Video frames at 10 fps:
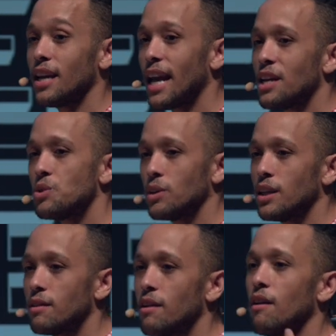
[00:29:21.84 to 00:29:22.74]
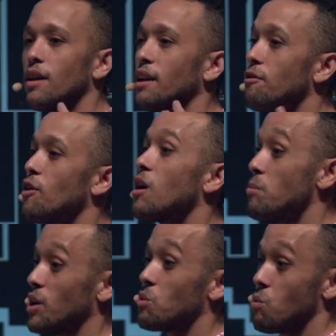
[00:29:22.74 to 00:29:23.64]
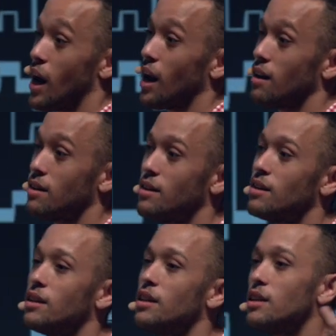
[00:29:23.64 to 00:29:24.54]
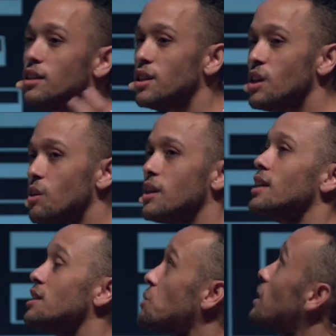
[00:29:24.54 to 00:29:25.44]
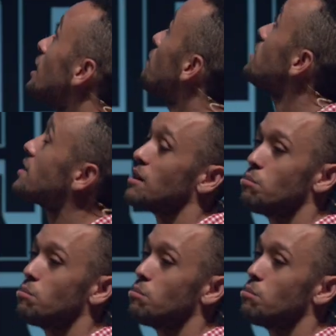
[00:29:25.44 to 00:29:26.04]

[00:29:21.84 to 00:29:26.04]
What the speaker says: engage with it in a far better way. Unity is going to give us that